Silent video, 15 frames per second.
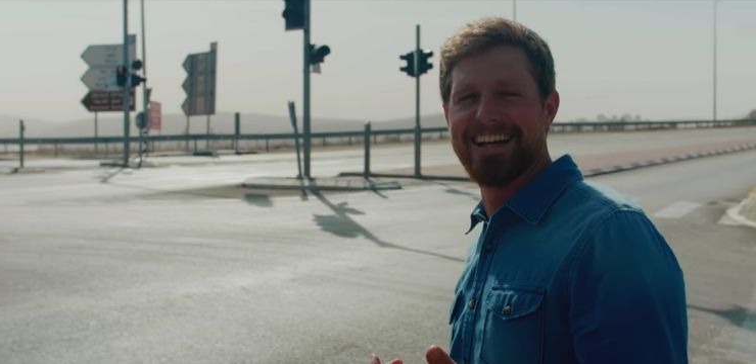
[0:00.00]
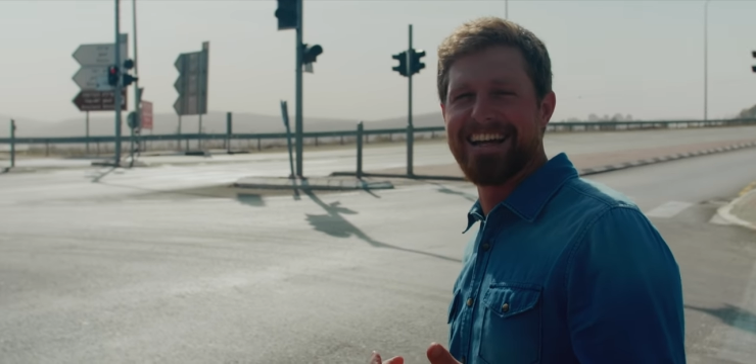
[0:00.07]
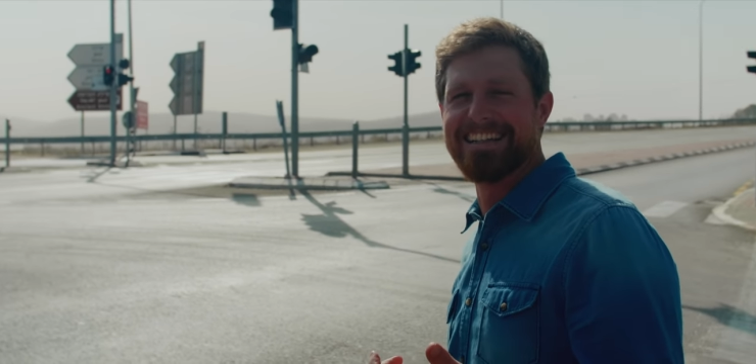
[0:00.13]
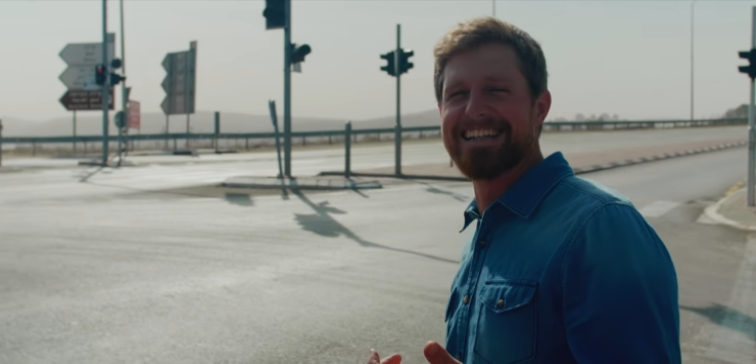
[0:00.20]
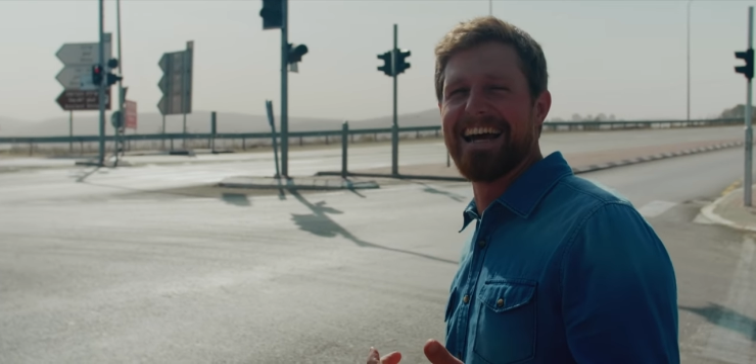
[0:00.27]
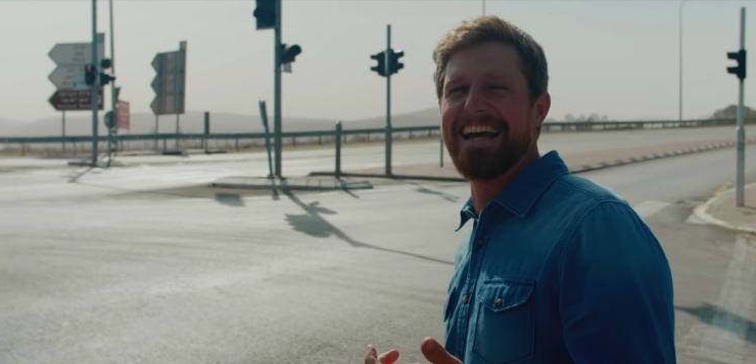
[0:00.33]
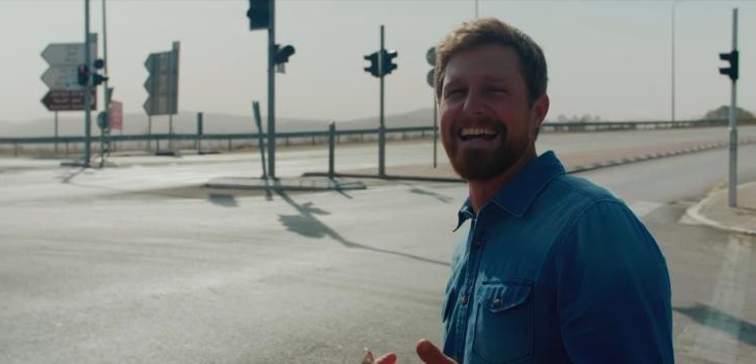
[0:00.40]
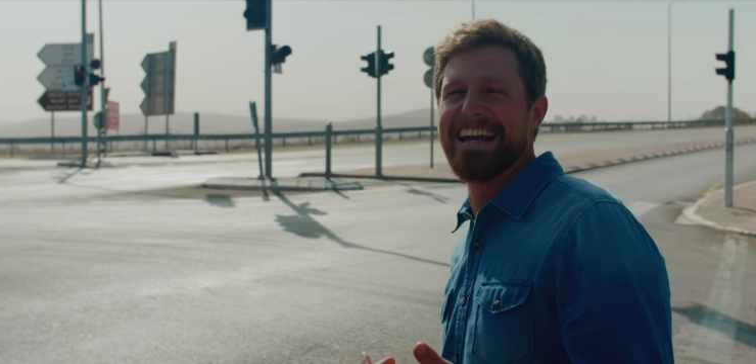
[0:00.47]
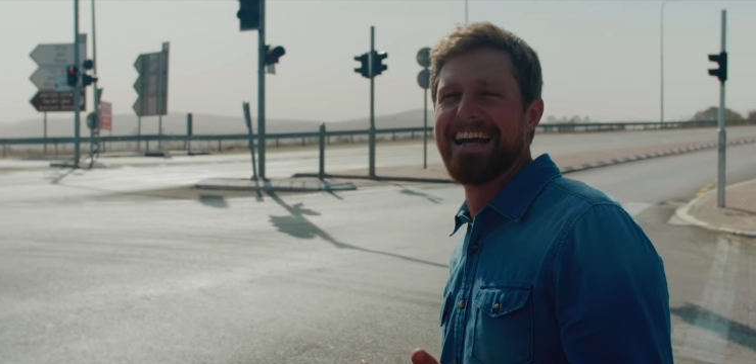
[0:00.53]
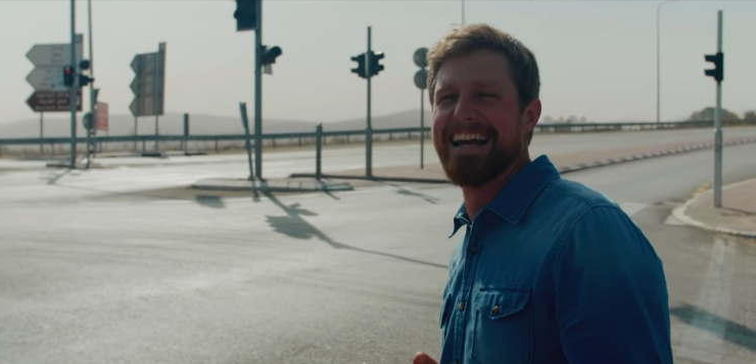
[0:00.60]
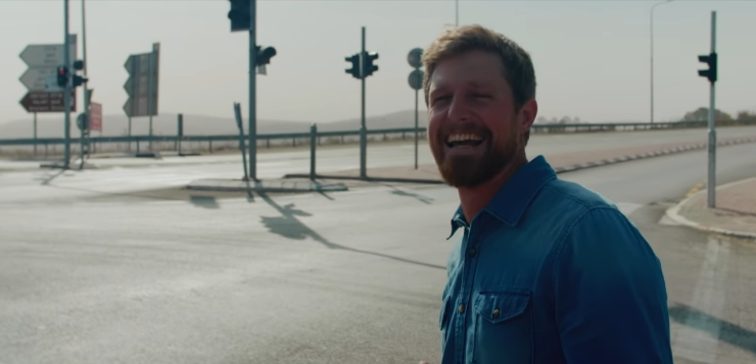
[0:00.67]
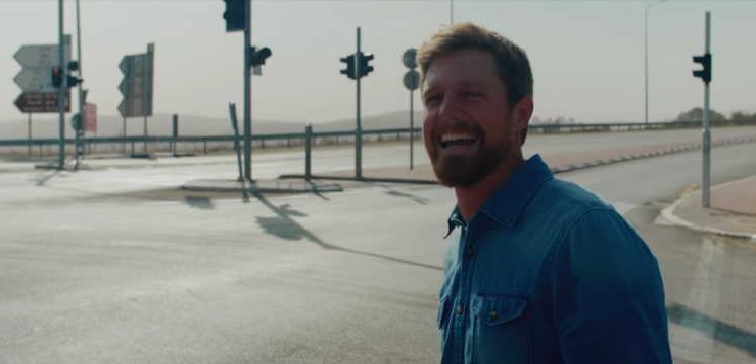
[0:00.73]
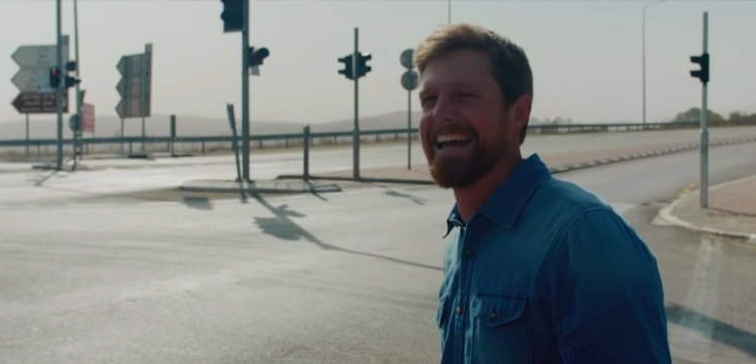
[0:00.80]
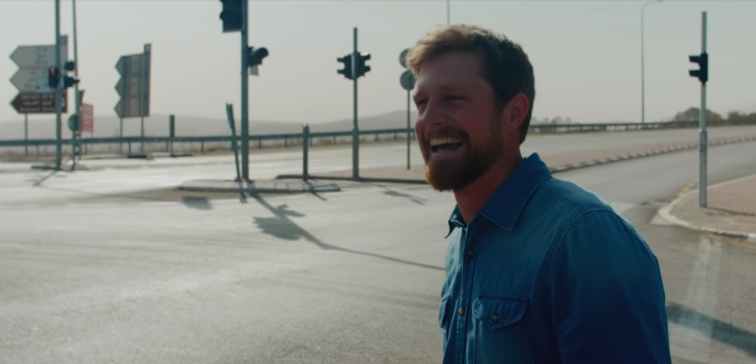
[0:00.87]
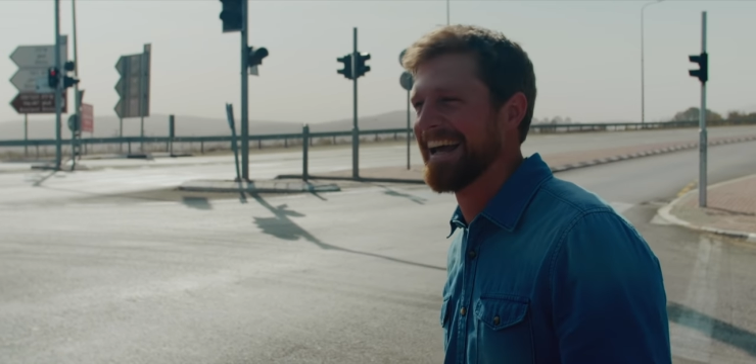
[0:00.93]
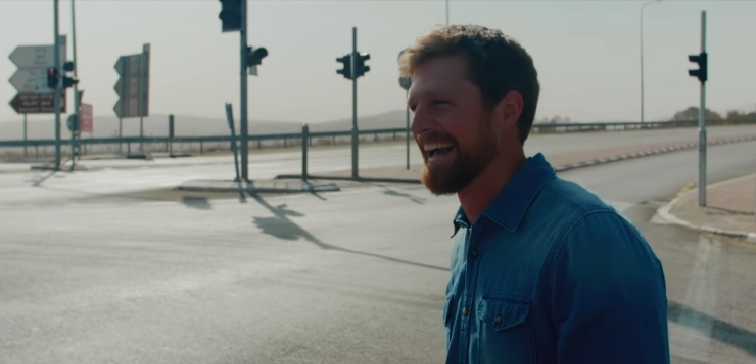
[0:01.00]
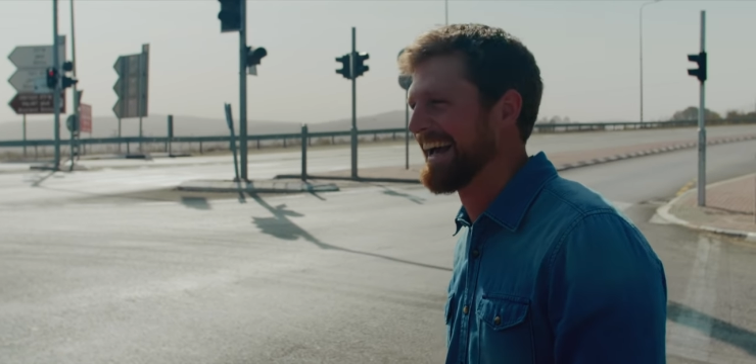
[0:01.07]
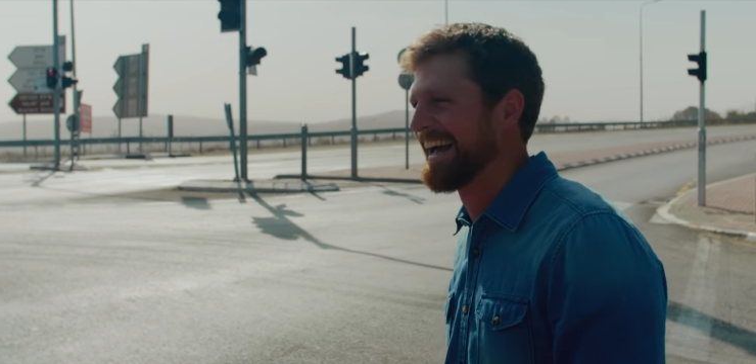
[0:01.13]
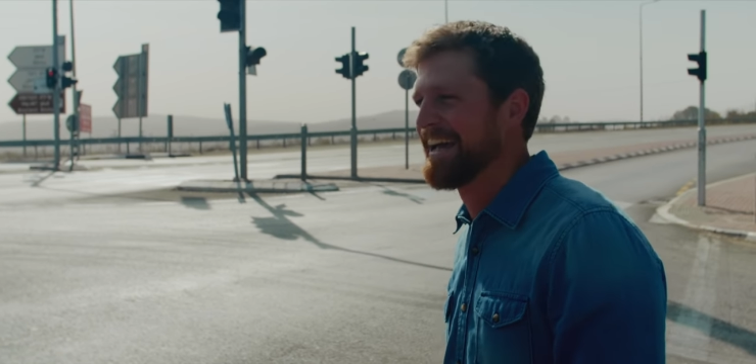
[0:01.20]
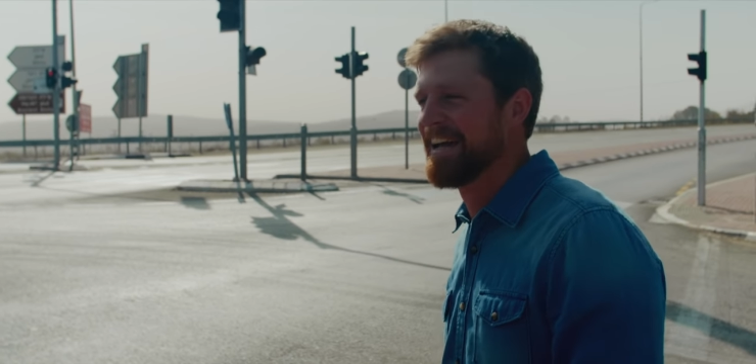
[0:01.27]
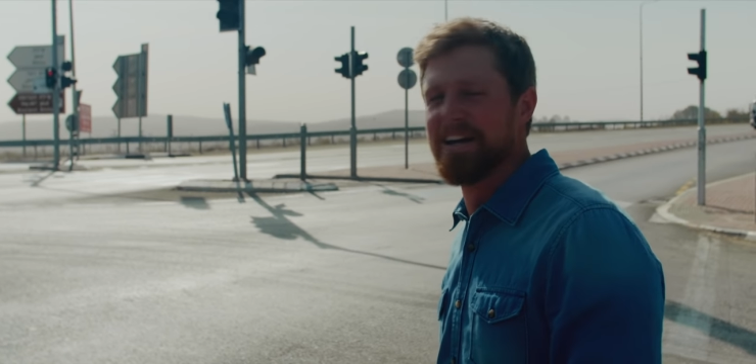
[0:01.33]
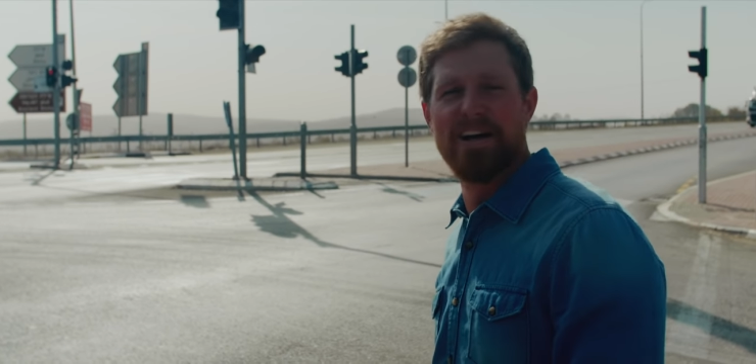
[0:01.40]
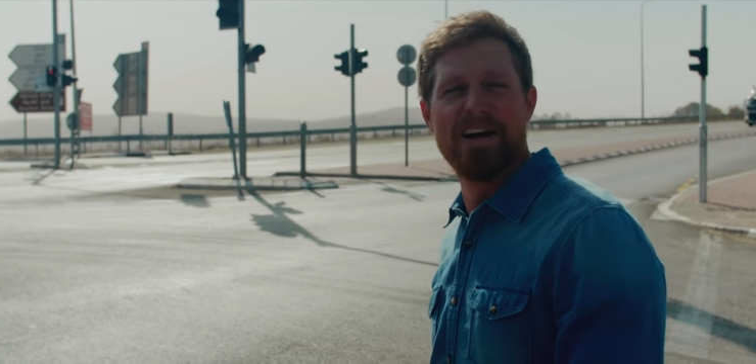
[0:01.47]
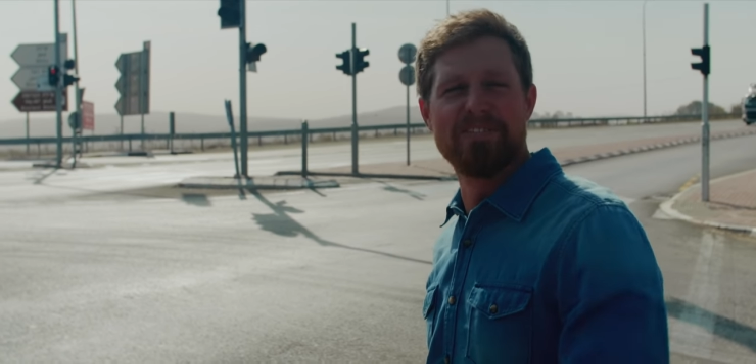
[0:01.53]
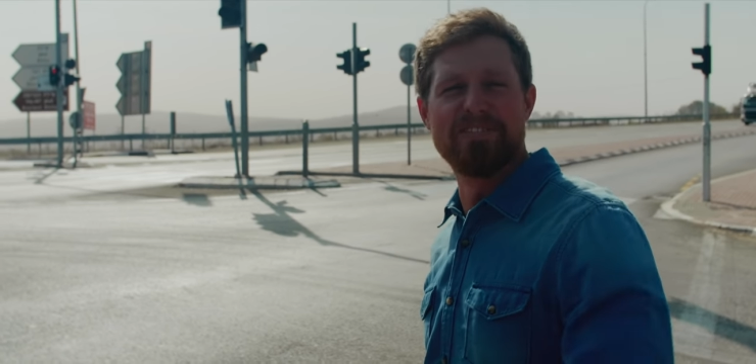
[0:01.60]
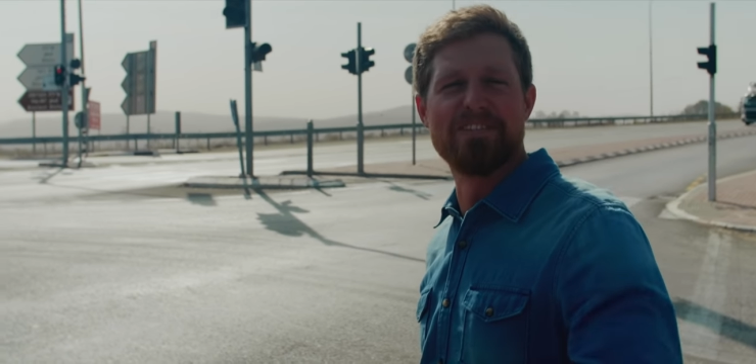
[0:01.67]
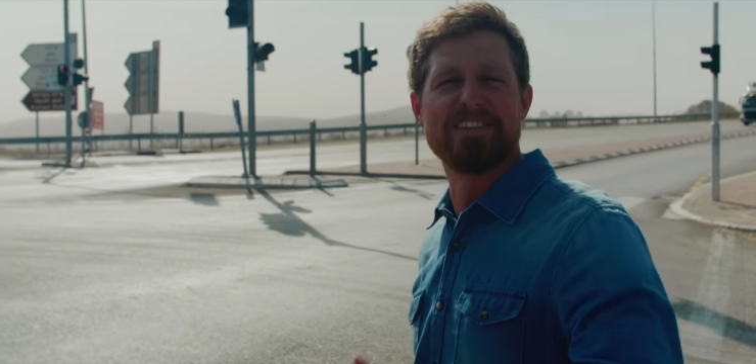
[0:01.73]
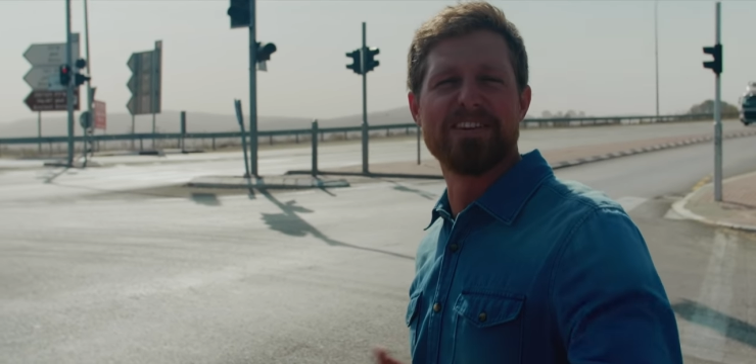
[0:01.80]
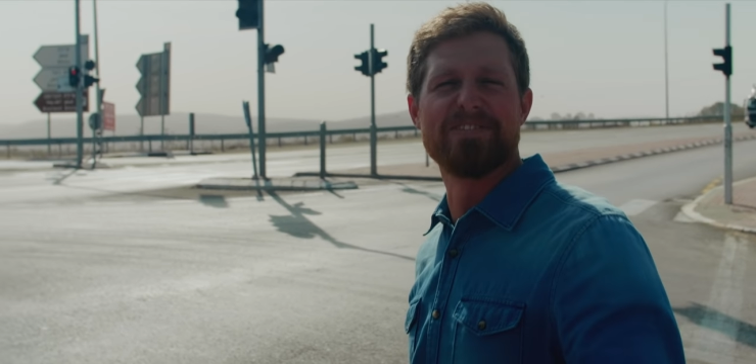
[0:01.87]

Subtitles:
He's like 50